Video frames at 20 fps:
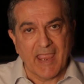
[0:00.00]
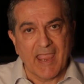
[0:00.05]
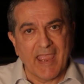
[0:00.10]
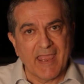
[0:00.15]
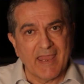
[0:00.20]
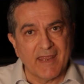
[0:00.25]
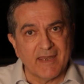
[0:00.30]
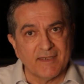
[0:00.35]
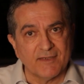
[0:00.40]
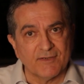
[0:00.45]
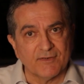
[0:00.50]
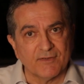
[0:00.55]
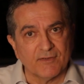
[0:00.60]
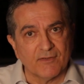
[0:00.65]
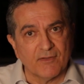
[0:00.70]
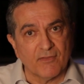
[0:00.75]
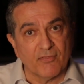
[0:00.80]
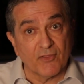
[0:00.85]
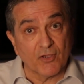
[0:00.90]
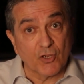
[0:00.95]
and
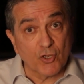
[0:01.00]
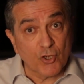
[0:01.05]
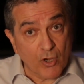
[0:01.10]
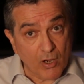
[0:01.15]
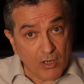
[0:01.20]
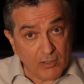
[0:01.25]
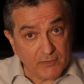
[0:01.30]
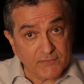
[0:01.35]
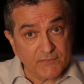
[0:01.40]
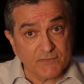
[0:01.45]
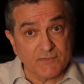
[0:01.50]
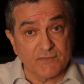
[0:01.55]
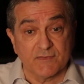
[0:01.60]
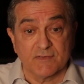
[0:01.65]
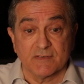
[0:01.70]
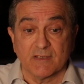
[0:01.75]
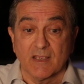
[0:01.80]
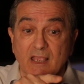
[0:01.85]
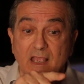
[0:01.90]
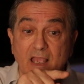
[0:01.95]
the
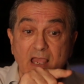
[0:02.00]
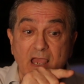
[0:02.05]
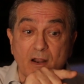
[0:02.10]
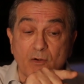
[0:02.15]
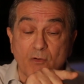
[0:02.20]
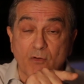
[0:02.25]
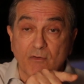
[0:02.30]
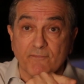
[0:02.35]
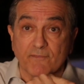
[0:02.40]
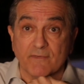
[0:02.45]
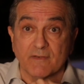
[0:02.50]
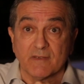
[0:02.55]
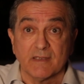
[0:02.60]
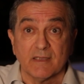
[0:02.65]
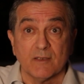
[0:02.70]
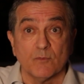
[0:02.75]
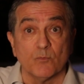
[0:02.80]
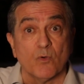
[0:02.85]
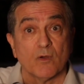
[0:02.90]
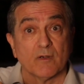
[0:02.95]
costs are often
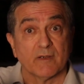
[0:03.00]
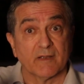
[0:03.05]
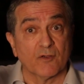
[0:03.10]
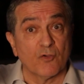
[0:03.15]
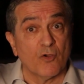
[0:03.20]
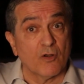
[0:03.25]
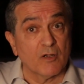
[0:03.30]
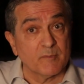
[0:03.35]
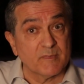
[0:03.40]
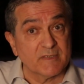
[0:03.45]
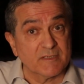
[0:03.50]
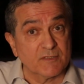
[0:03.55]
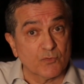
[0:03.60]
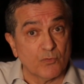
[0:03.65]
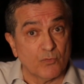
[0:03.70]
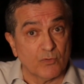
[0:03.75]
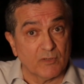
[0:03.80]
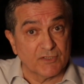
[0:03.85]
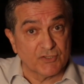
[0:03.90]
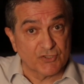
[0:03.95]
in what economists
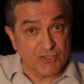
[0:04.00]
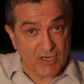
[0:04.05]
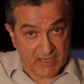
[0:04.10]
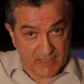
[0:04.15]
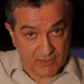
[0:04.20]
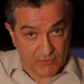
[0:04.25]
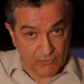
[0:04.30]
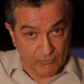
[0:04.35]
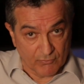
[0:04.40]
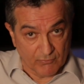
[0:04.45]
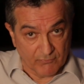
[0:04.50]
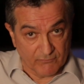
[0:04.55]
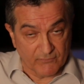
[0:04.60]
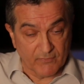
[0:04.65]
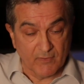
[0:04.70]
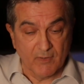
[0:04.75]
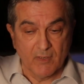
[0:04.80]
call a J-curve.